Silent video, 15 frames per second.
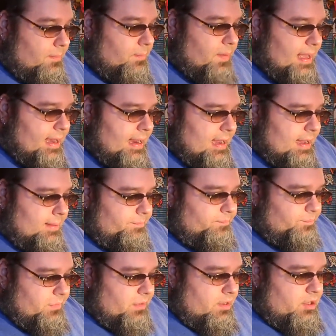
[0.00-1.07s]
But
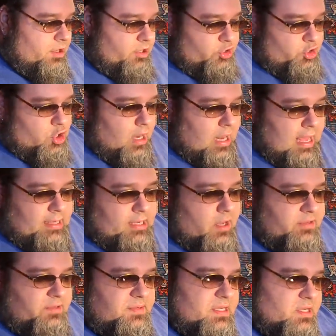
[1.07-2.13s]
Sherlock
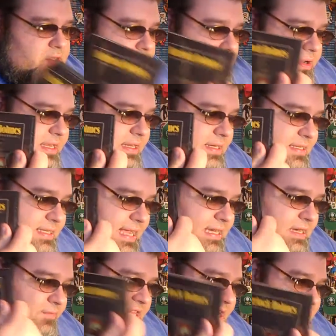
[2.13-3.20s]
Holmes Consulting
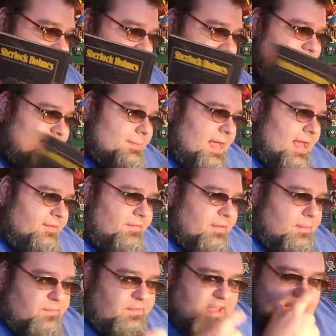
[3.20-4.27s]
Detective, this has some
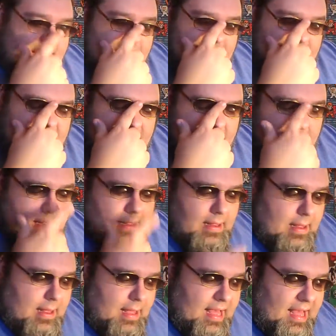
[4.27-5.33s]
FMV in it.
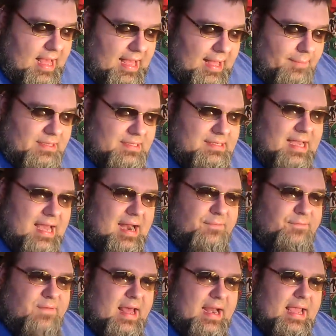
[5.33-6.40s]
It's kind
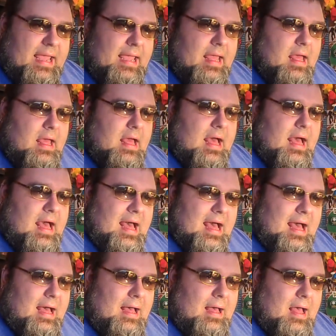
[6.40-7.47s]
of funny.
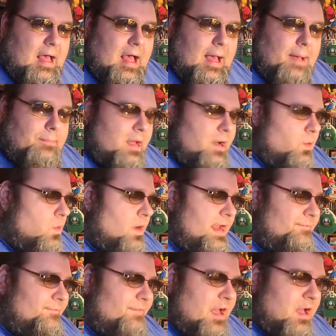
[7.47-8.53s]
I'm going to
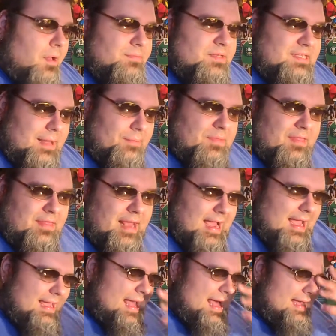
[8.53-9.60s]
refilm something that
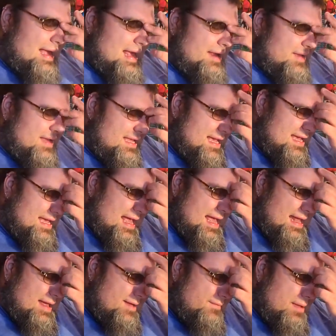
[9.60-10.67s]
I got kind of a kick
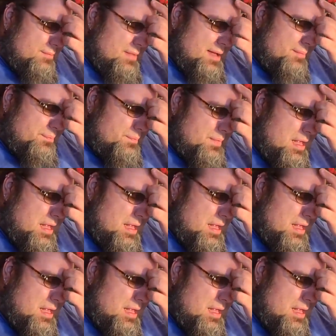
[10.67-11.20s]
out of. I'm not